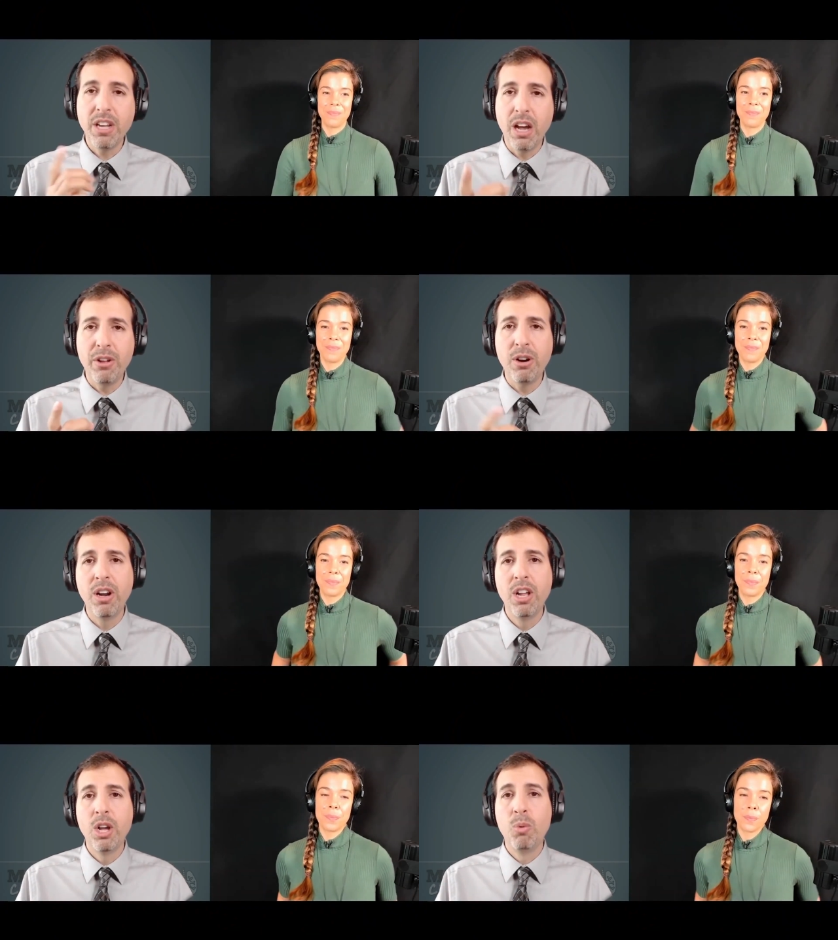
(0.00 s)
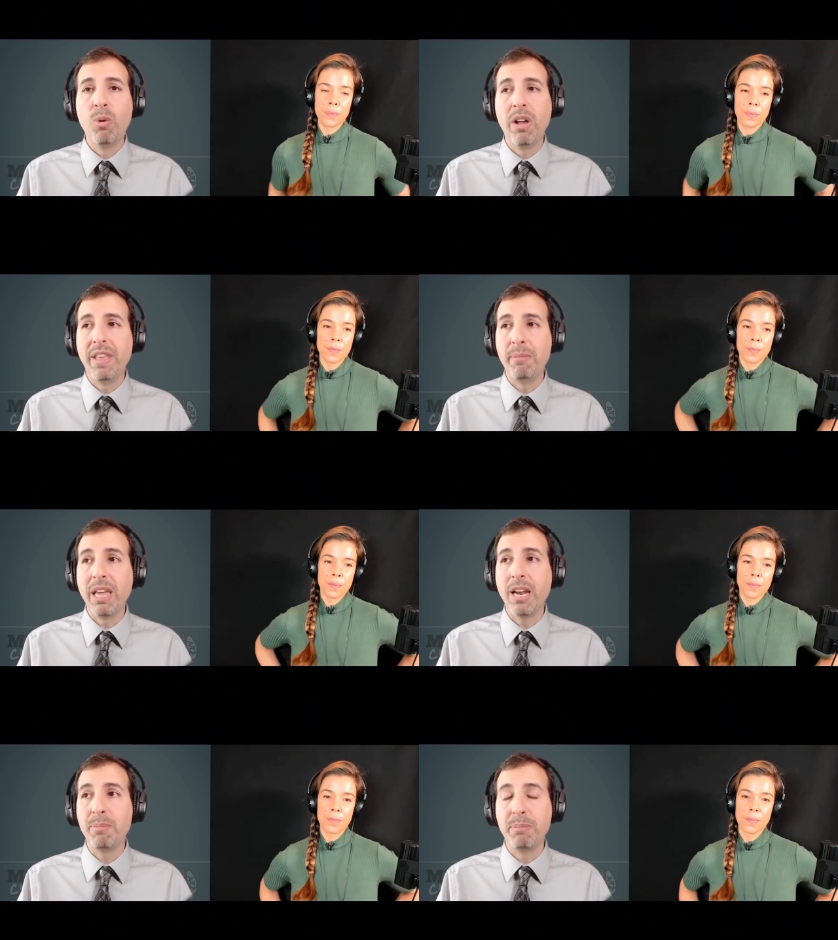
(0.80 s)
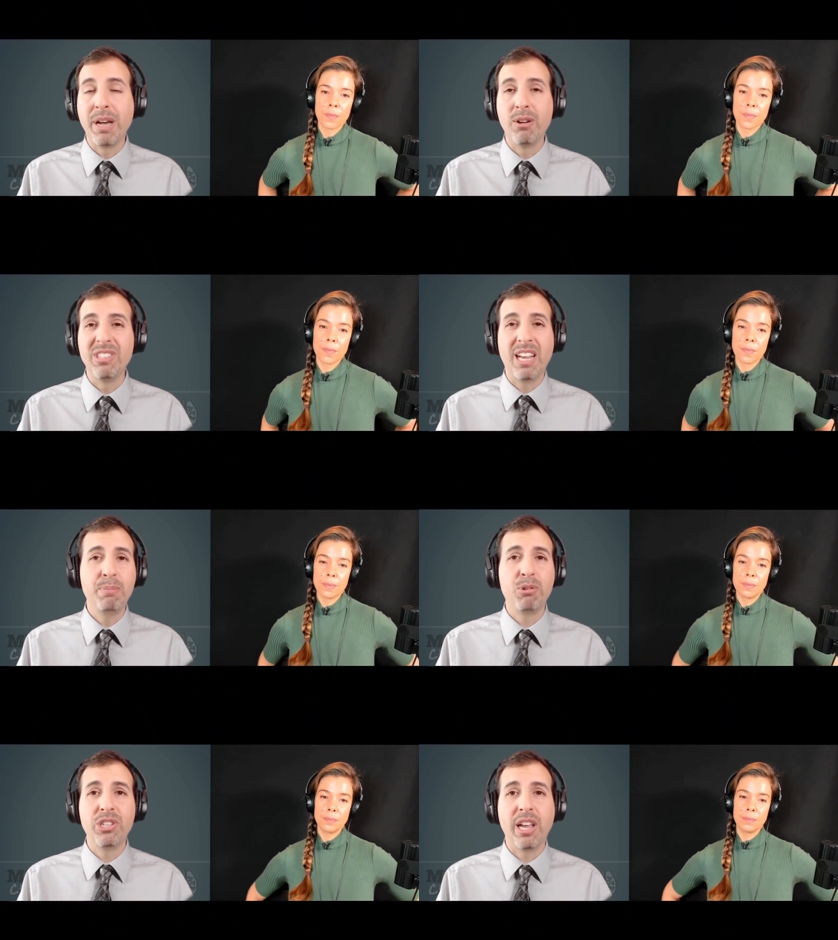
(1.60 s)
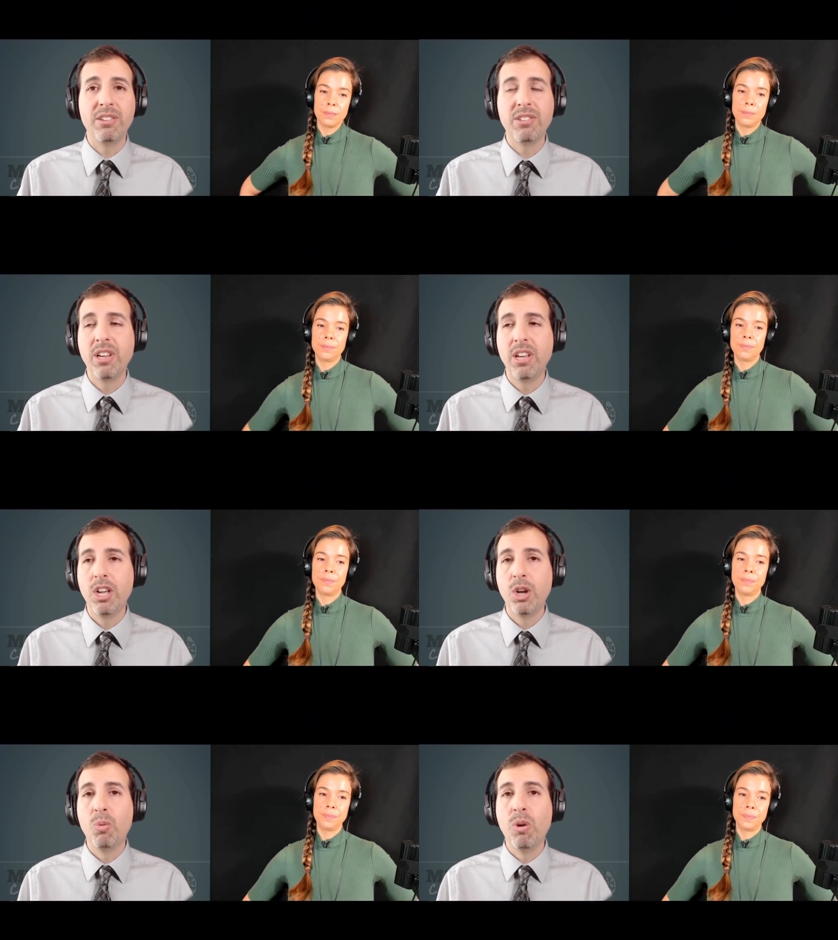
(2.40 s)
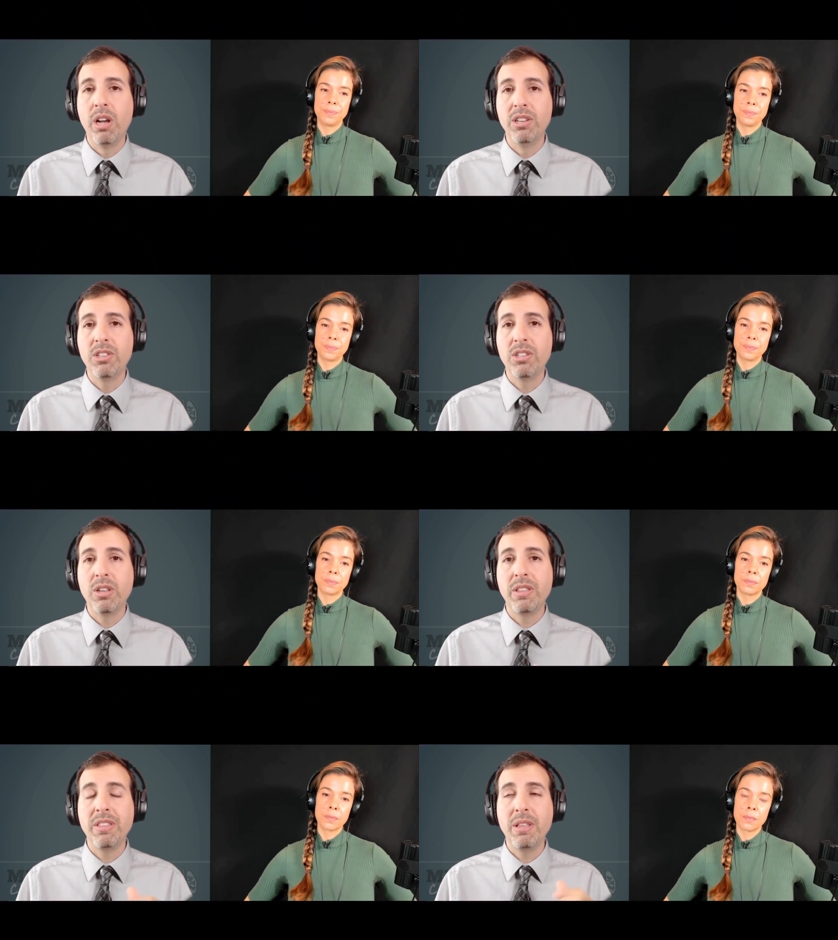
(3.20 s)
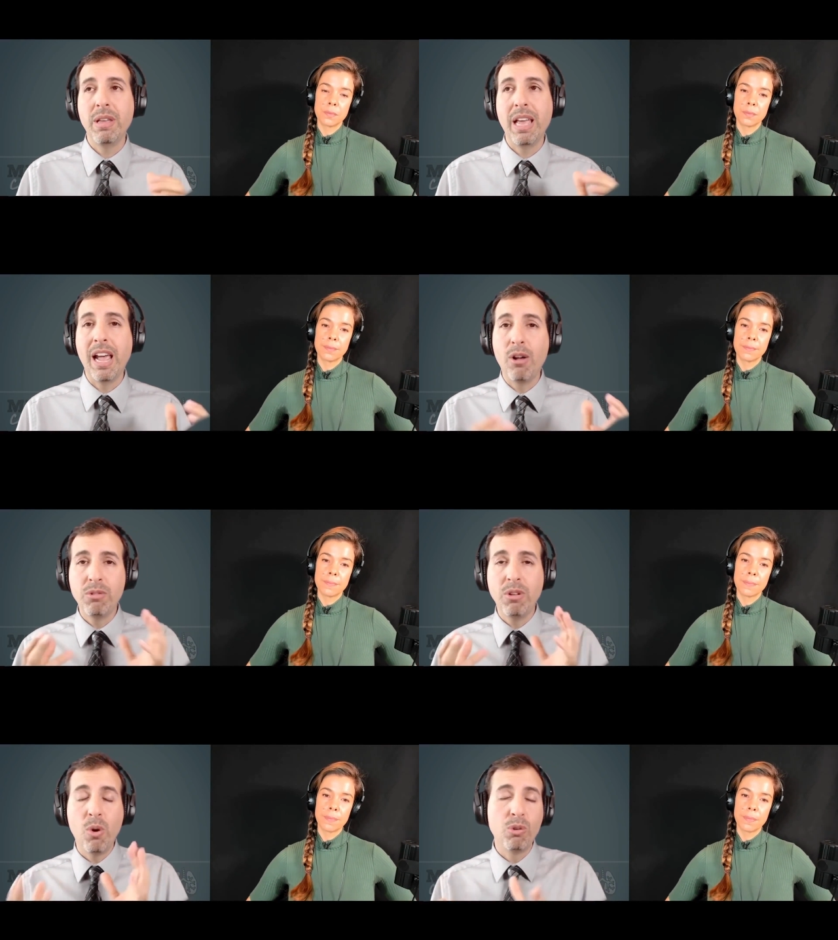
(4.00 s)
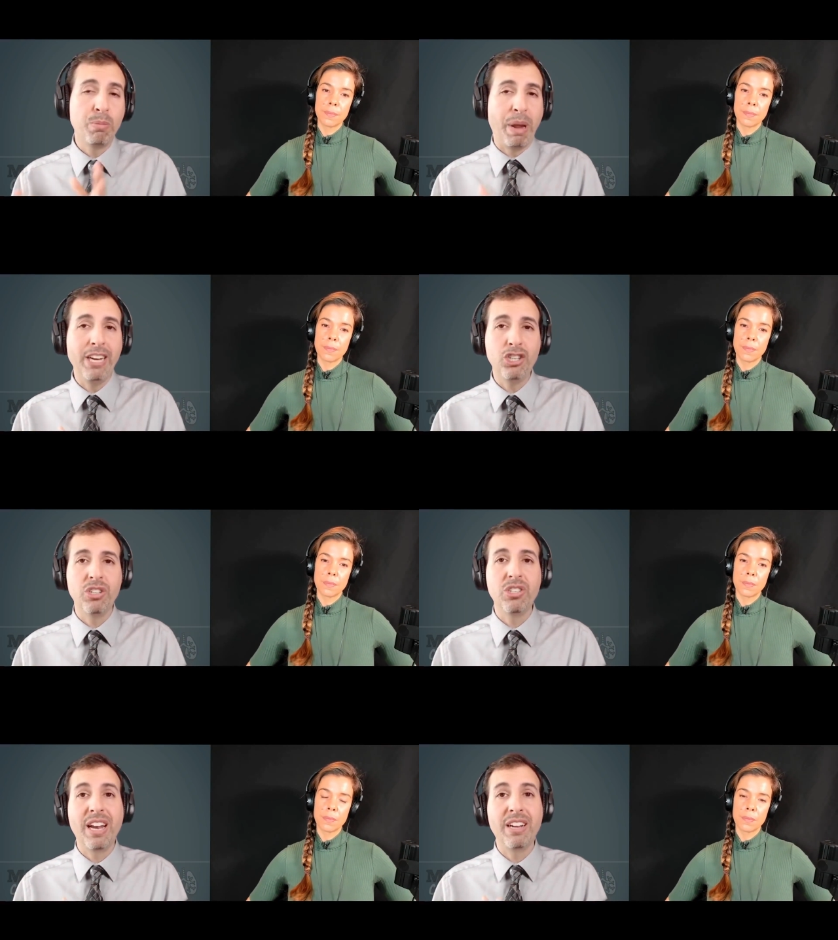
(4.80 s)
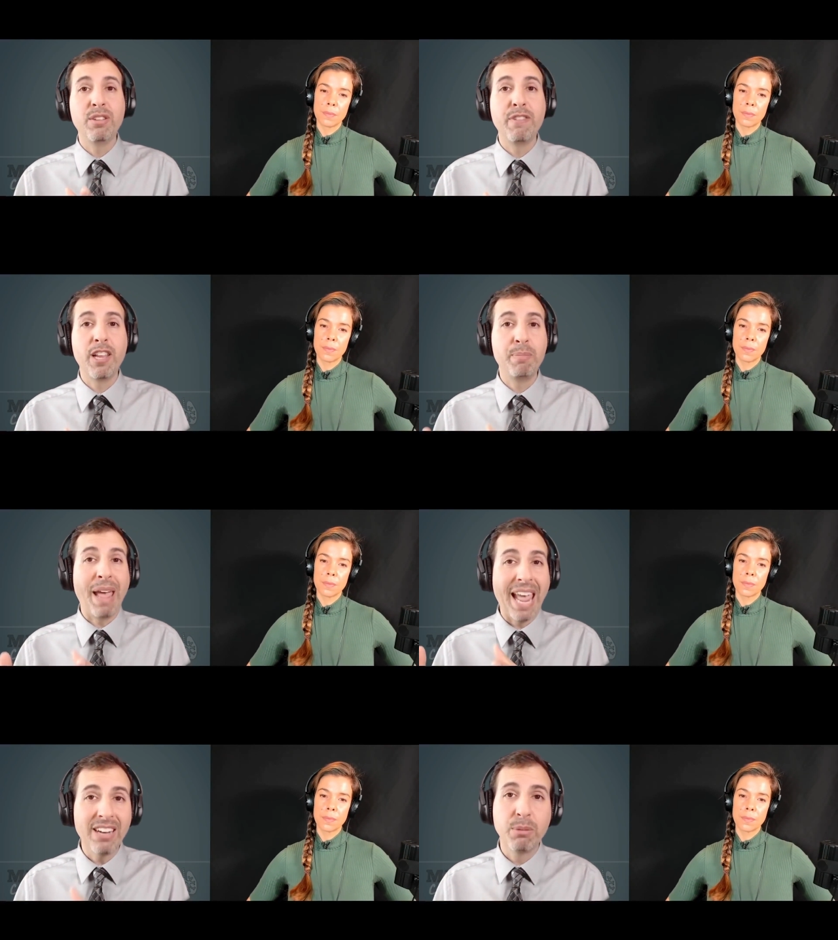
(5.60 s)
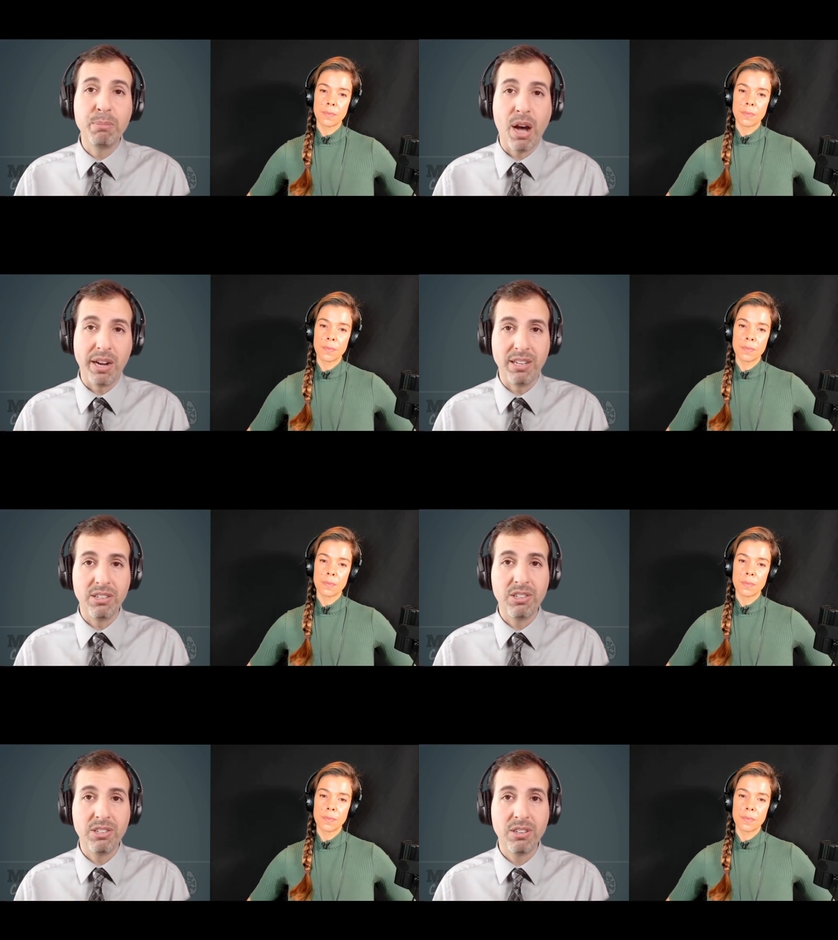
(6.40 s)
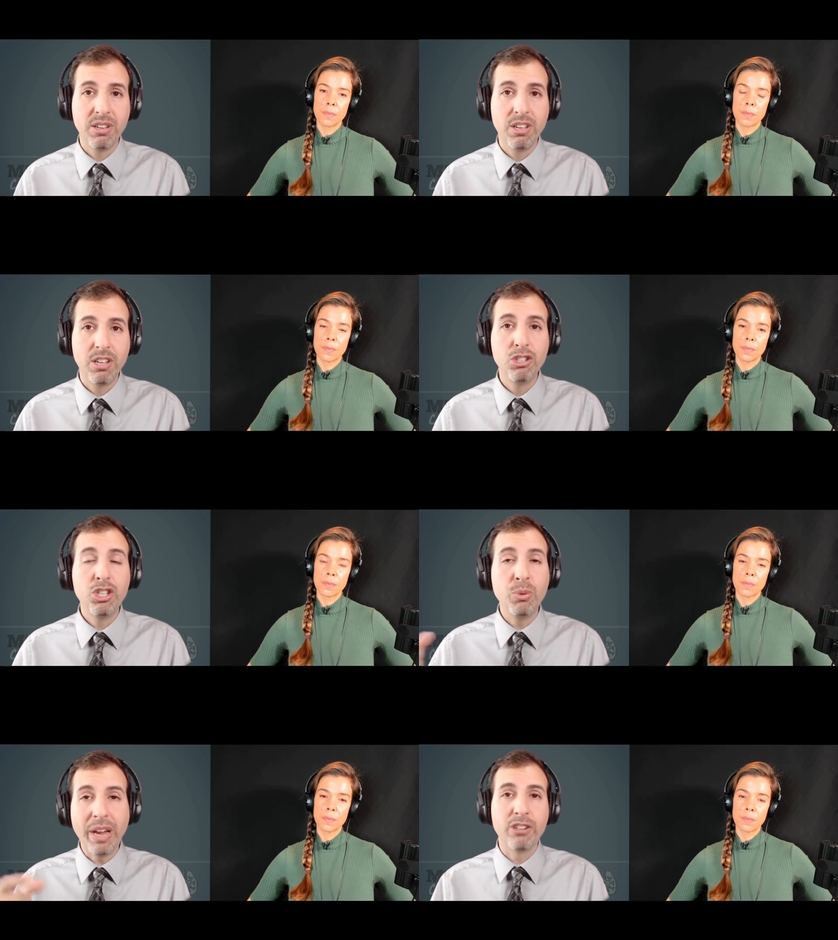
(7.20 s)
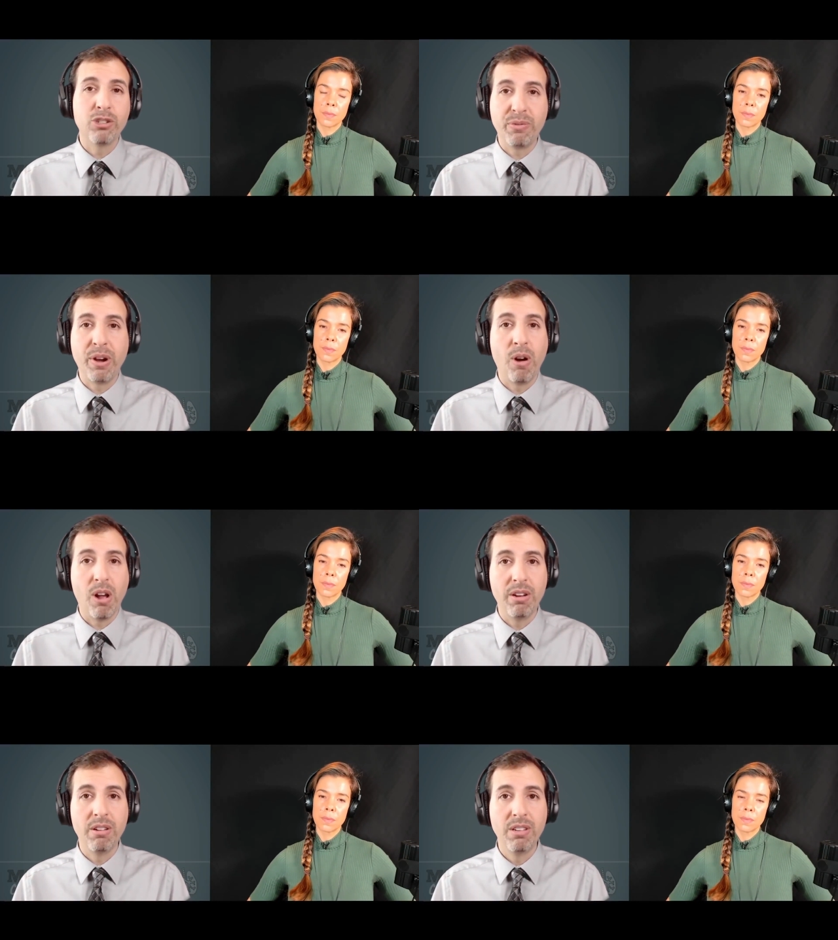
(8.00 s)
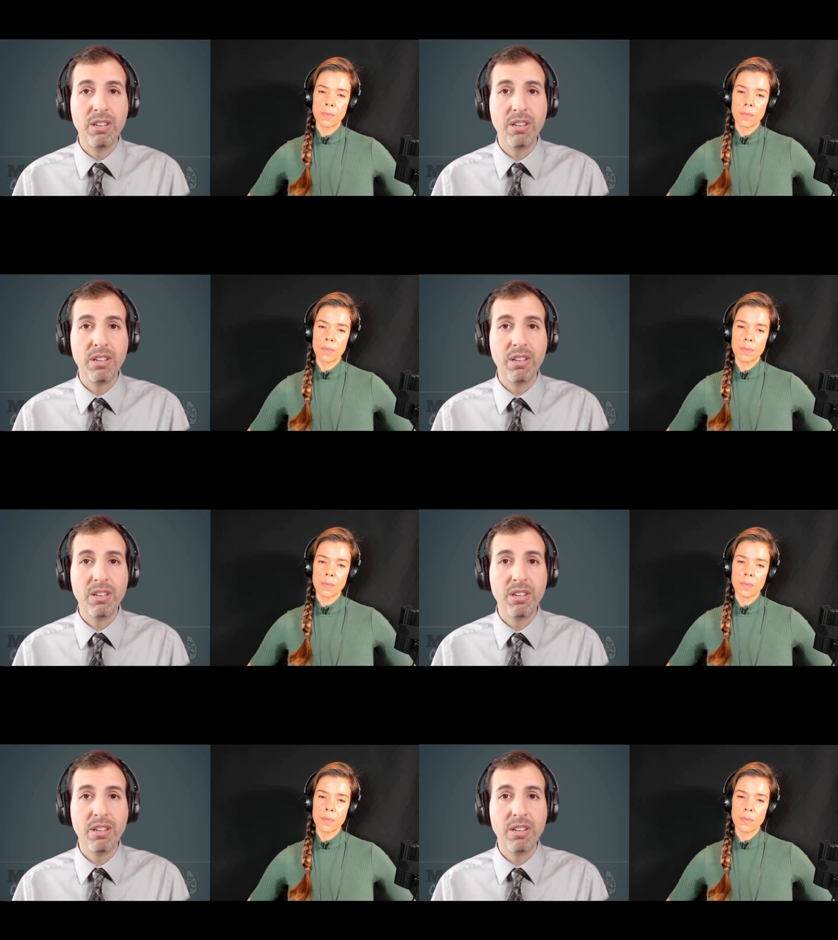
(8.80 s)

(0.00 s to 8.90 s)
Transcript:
Speaker 1: The other one that made up about ten percent was el older patients that had developed antibodies to interferon.